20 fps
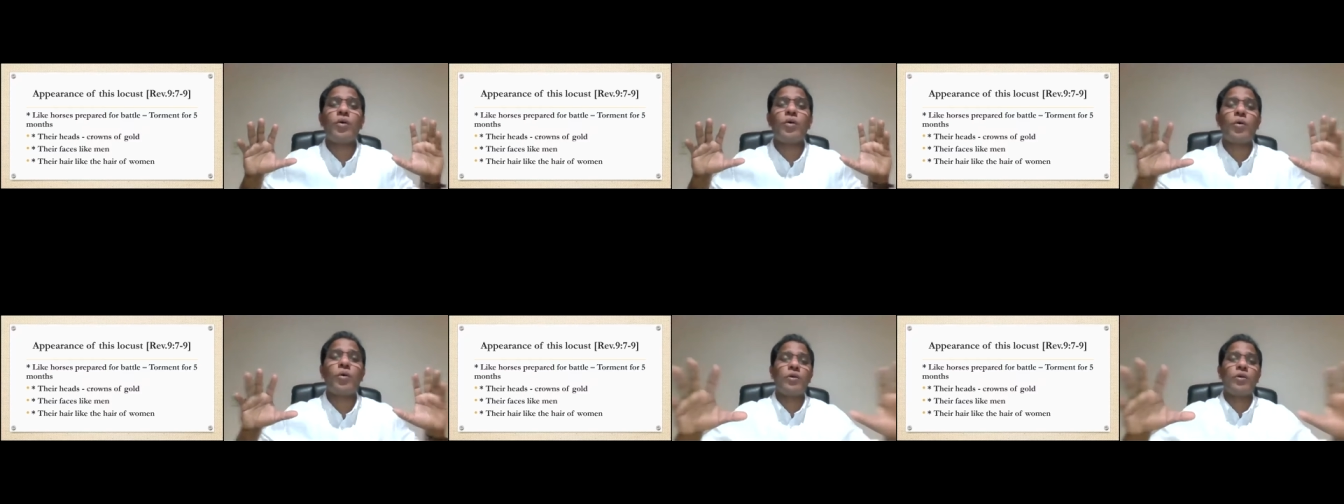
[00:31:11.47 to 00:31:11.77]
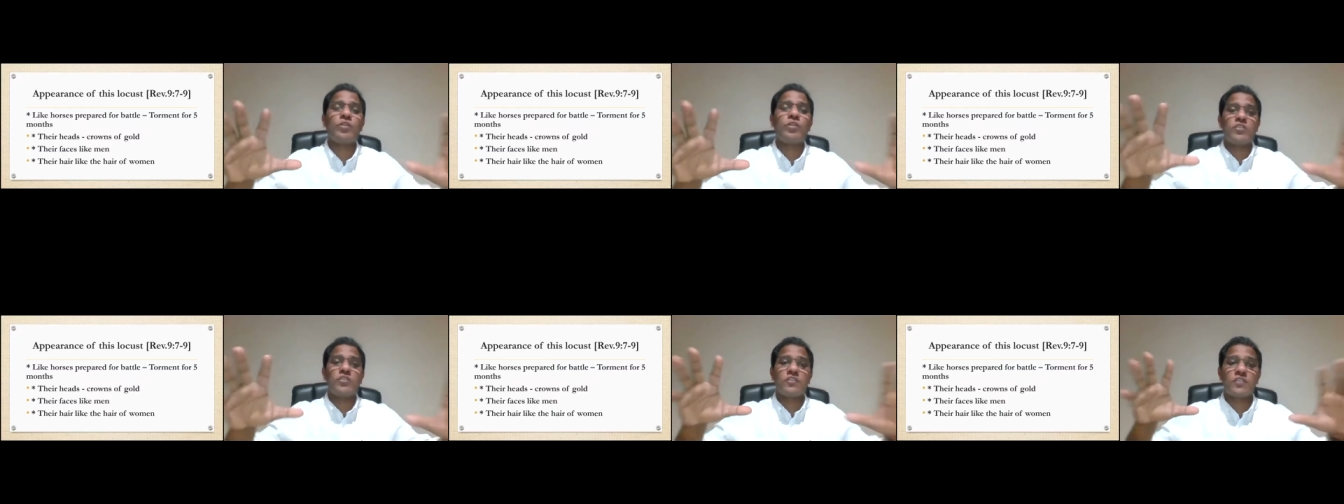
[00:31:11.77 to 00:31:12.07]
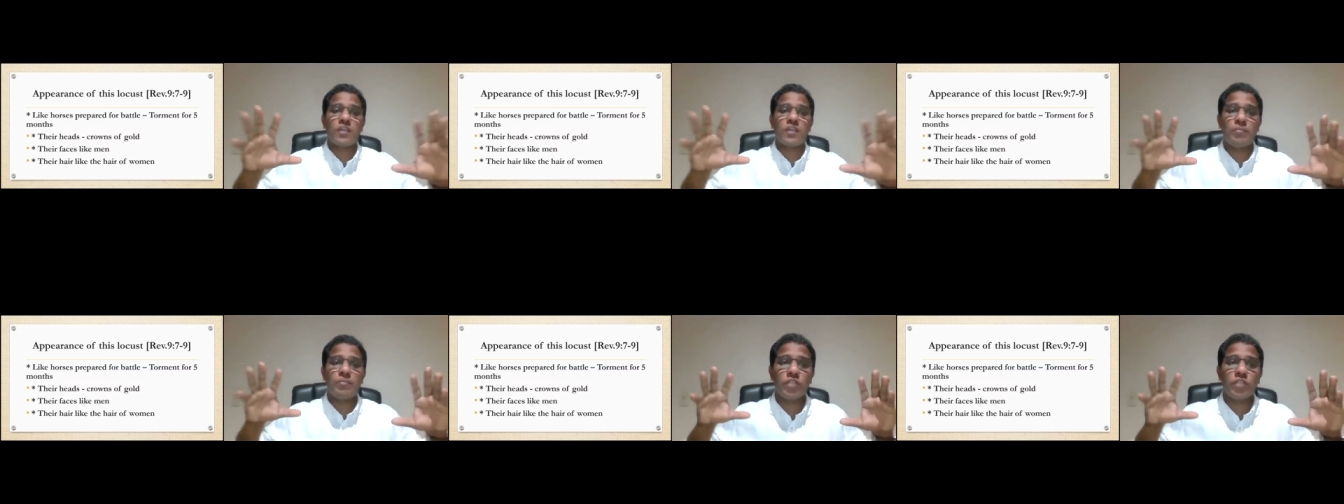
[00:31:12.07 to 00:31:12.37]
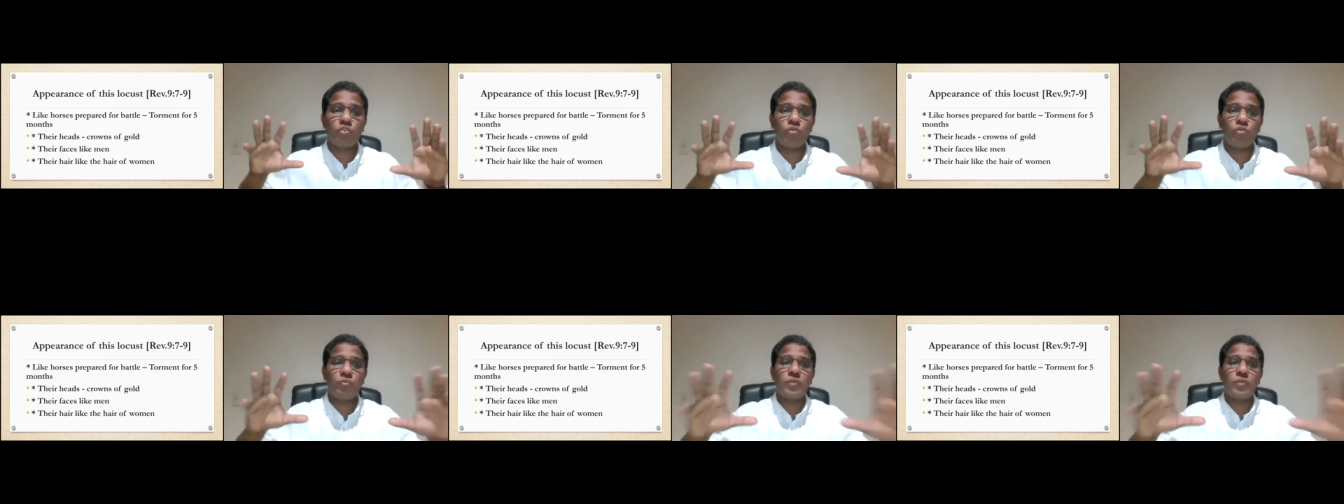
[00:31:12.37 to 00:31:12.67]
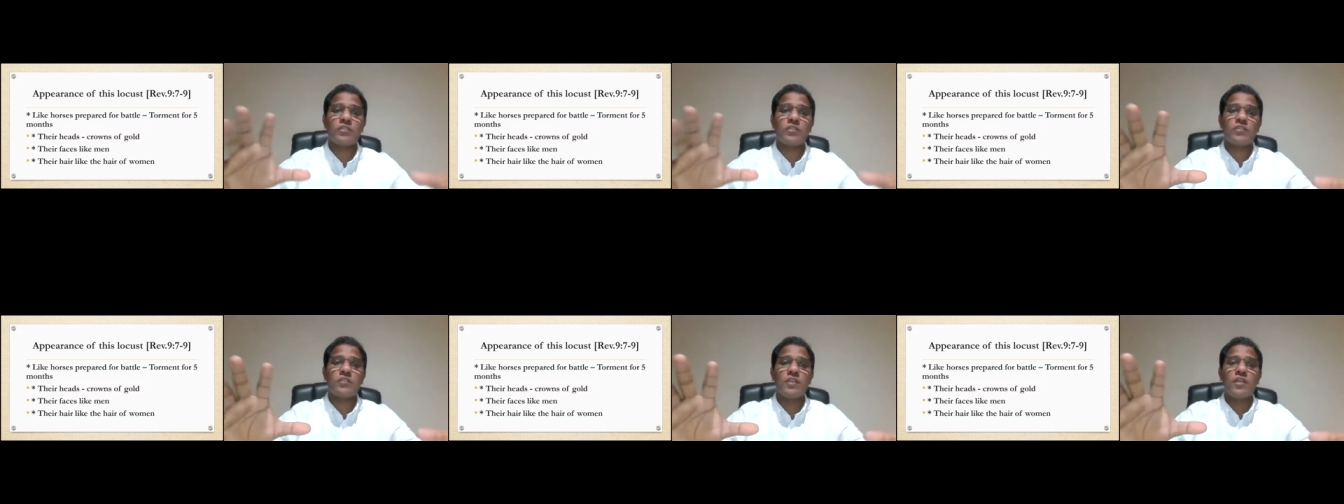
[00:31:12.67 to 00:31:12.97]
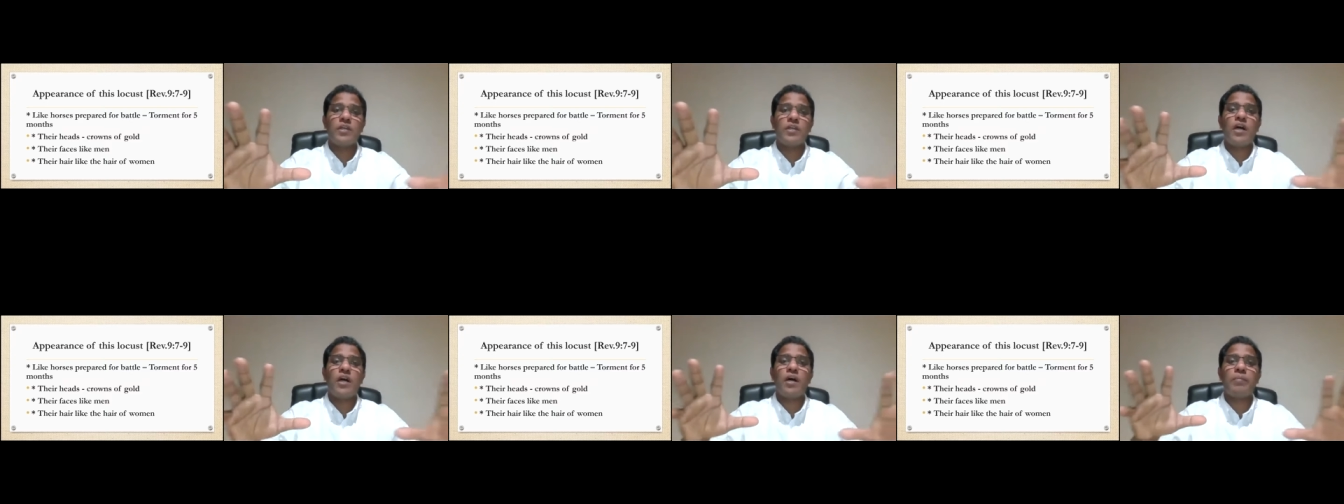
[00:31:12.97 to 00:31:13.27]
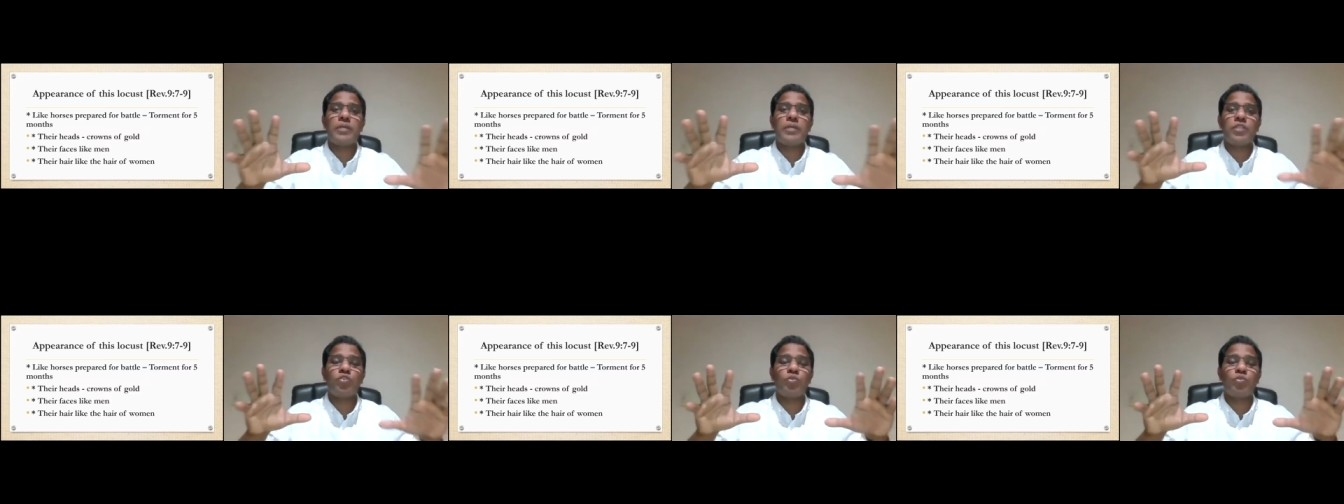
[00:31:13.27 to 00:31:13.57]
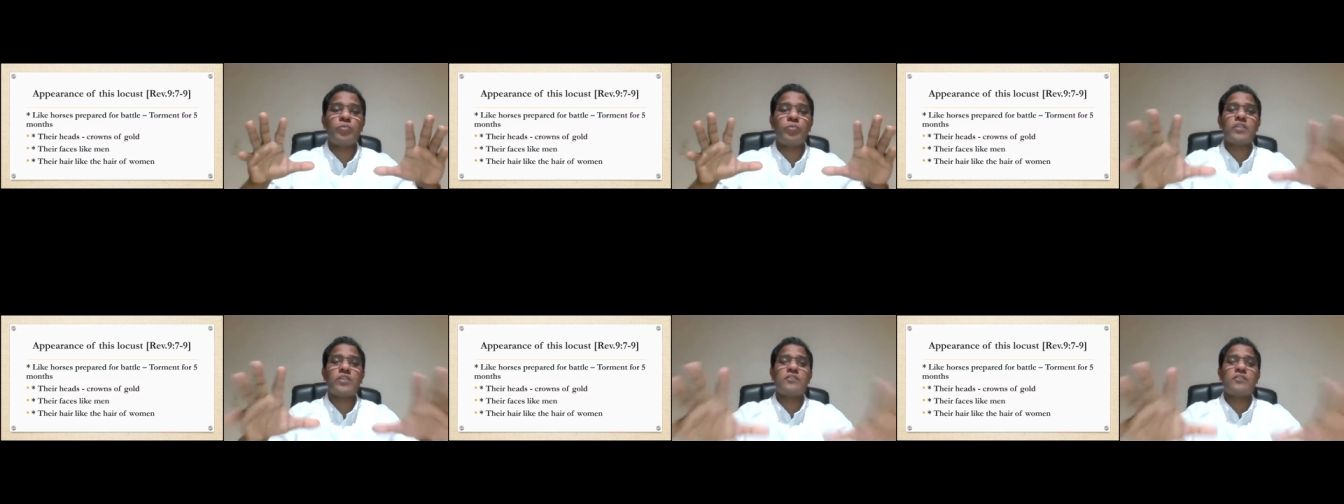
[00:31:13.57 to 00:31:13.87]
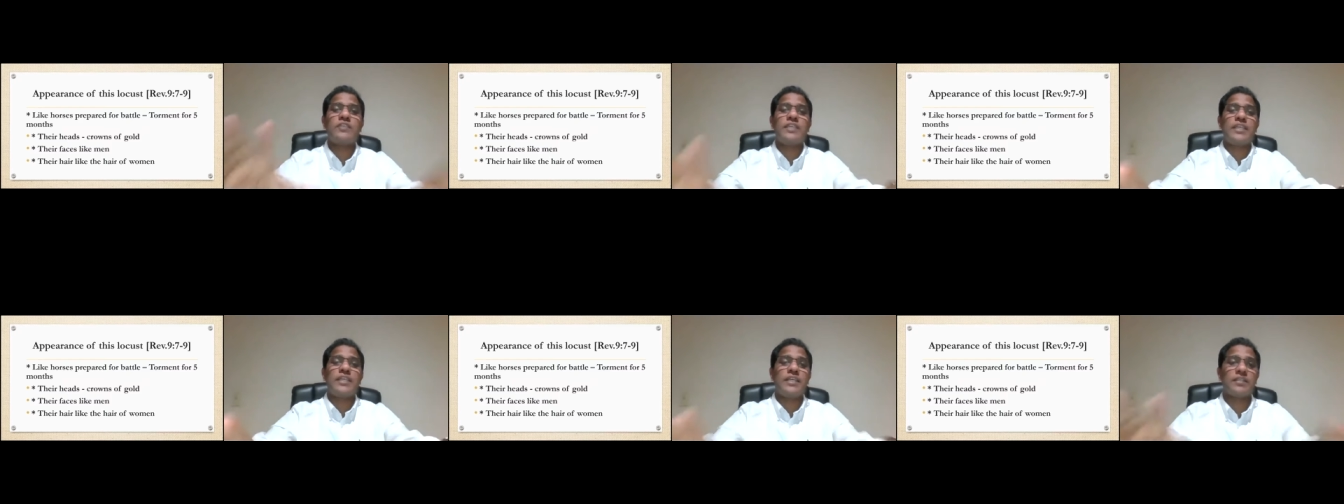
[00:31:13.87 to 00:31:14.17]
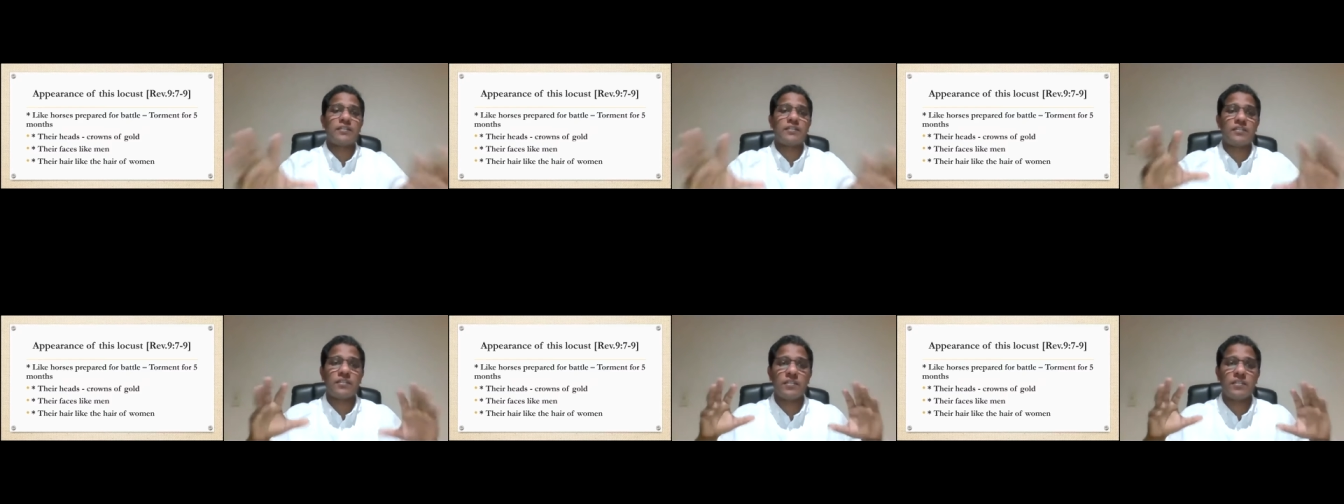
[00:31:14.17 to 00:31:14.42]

horses coming towards, I mean, towards the earth.